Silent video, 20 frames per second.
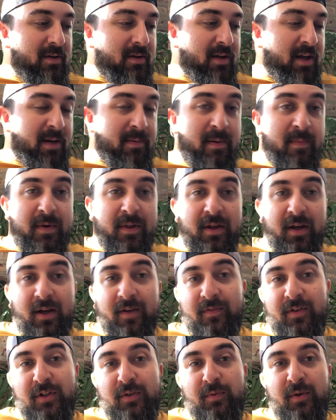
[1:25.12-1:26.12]
And it made me think
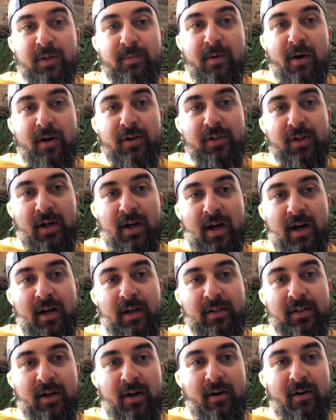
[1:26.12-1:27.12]
of this week's Parashat
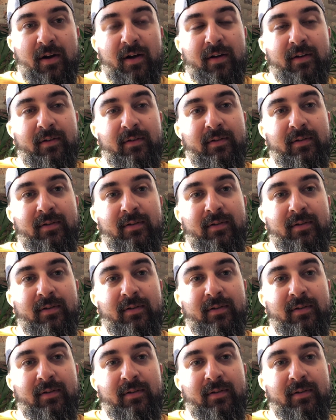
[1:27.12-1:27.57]
Hayei Sarah.